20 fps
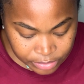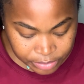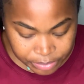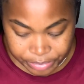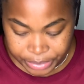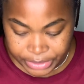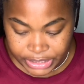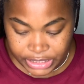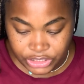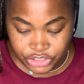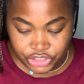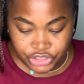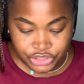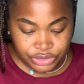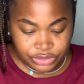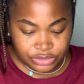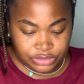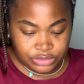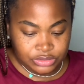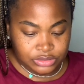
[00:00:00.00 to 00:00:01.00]
peach
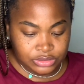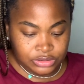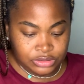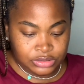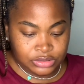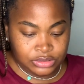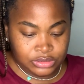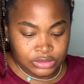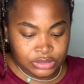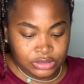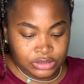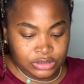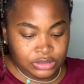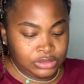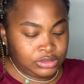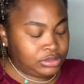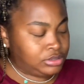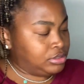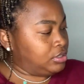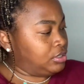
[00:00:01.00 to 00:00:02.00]

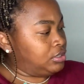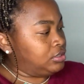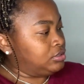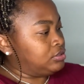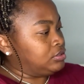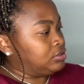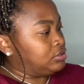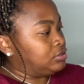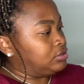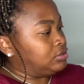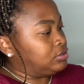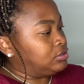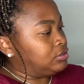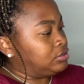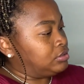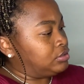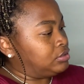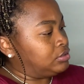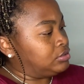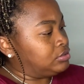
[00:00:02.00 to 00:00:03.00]
color.
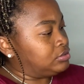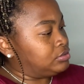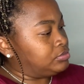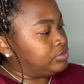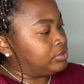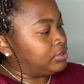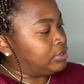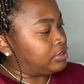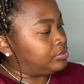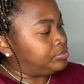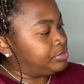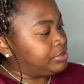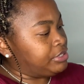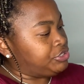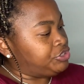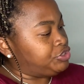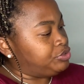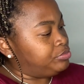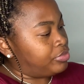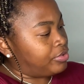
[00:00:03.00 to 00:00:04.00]
More like a
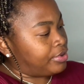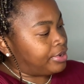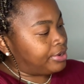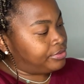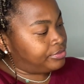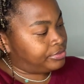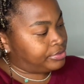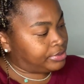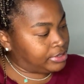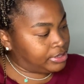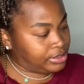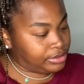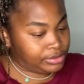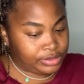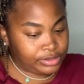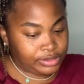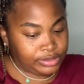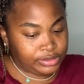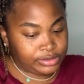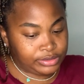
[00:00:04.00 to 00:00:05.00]
peachy brown kind of
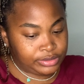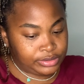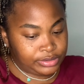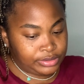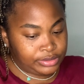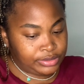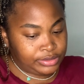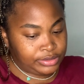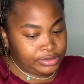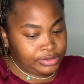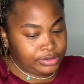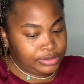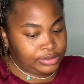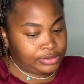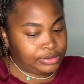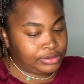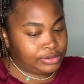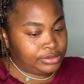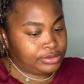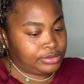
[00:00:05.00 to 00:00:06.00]
color.
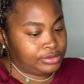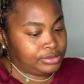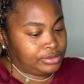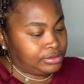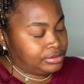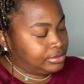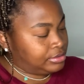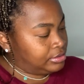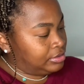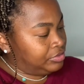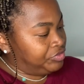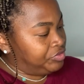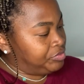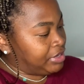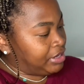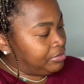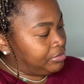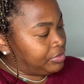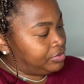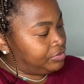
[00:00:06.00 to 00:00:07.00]
It
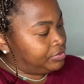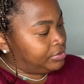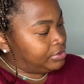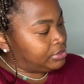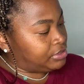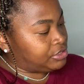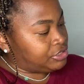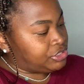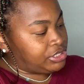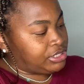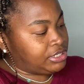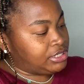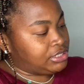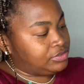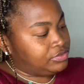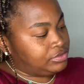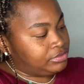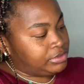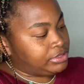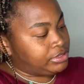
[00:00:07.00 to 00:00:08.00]
reminds me of one of the shades
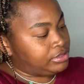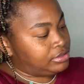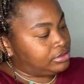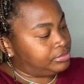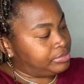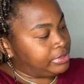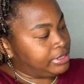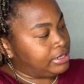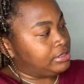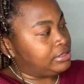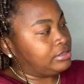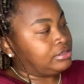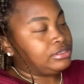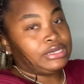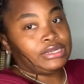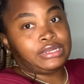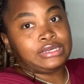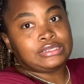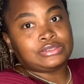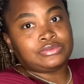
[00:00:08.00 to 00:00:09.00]
from the other palette that
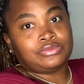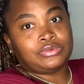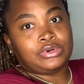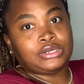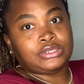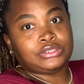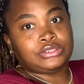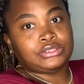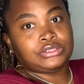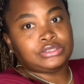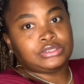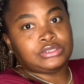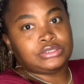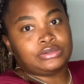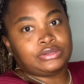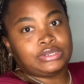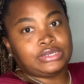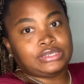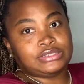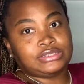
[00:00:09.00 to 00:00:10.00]
I swatched. So
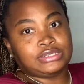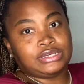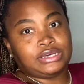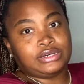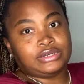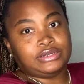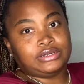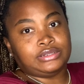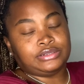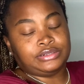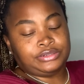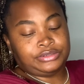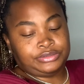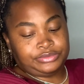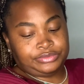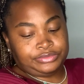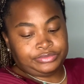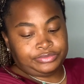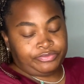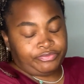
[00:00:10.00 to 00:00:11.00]
that's that color.
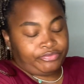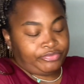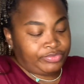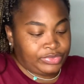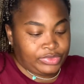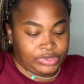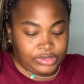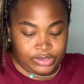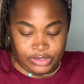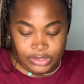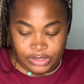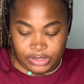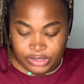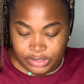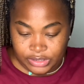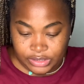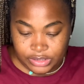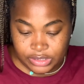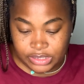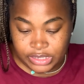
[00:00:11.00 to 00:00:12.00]

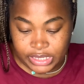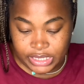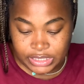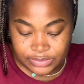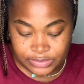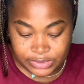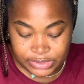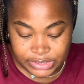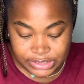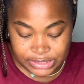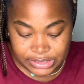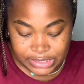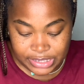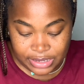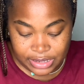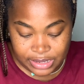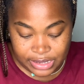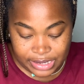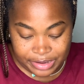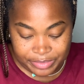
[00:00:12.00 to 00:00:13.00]
The next one is that
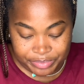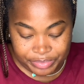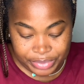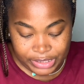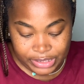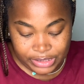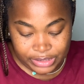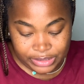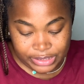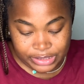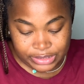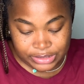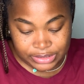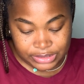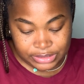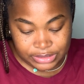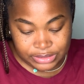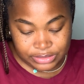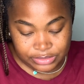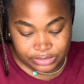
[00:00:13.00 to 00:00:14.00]
hot pink that's
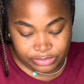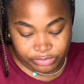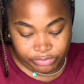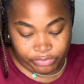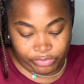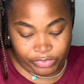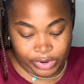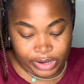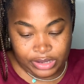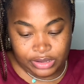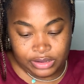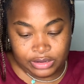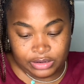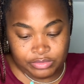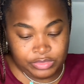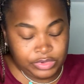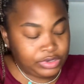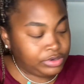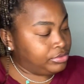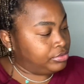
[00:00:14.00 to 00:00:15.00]
right in the
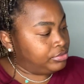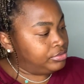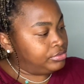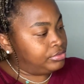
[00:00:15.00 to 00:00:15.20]
middle.